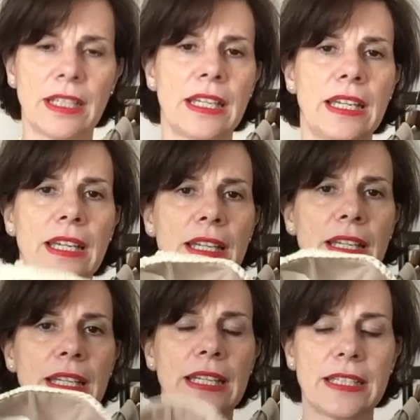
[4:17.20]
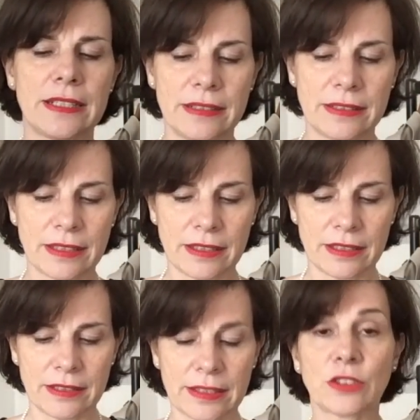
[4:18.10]
and that will
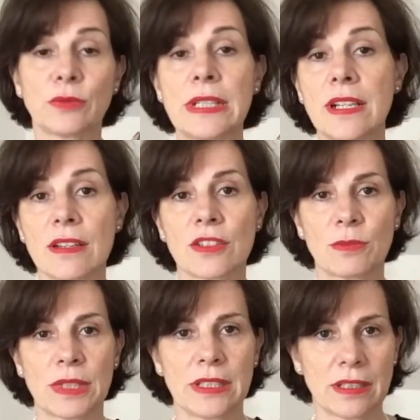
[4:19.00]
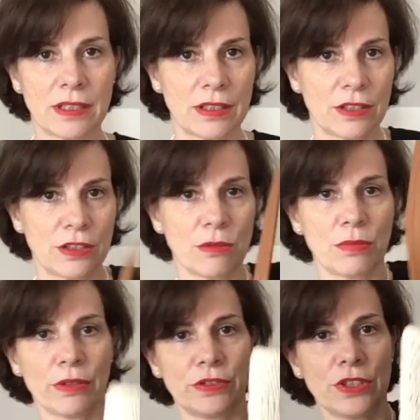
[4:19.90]
last me a number of years
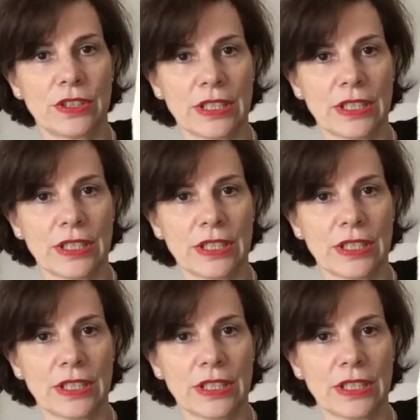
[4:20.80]
as well.